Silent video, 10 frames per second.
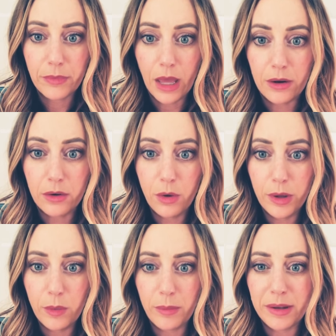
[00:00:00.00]
I don't know what
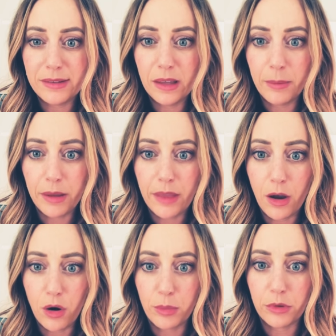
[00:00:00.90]
you want me to say about that
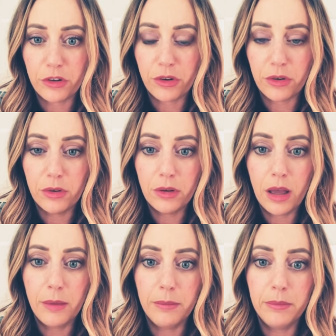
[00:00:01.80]
Harbor Journal.
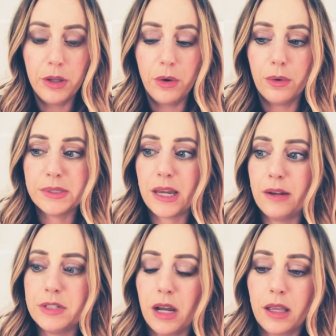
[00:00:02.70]
Um, you know, I was kind
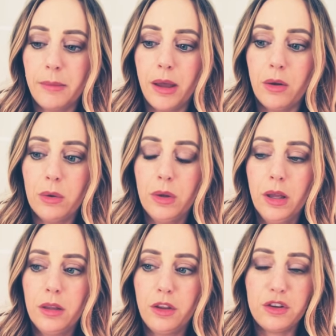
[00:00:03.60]
of talking about
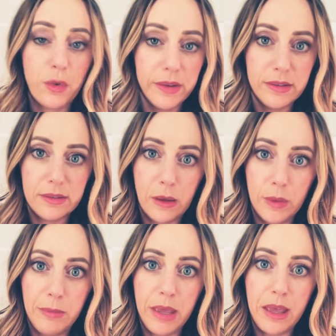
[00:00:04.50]
the choices that we
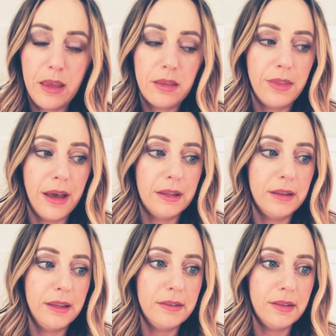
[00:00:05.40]
make that
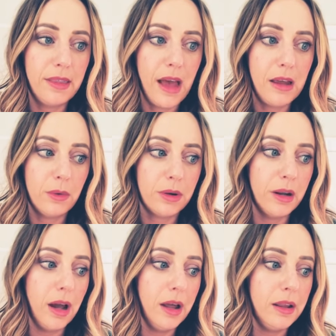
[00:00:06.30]
lead to that or
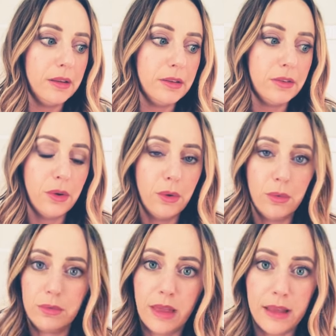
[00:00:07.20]
not, and so
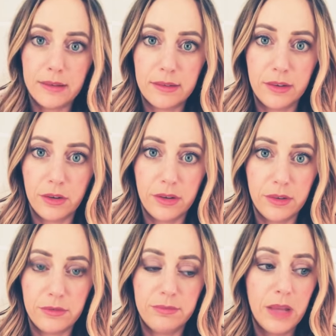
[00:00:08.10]
that's a series
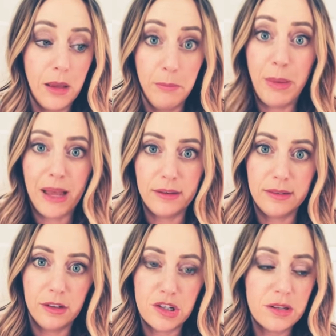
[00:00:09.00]
of bad
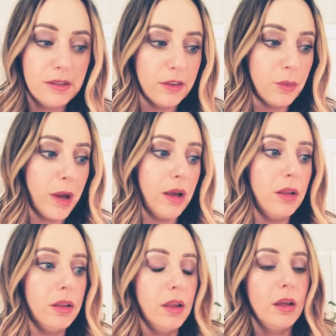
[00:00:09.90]
decisions as well.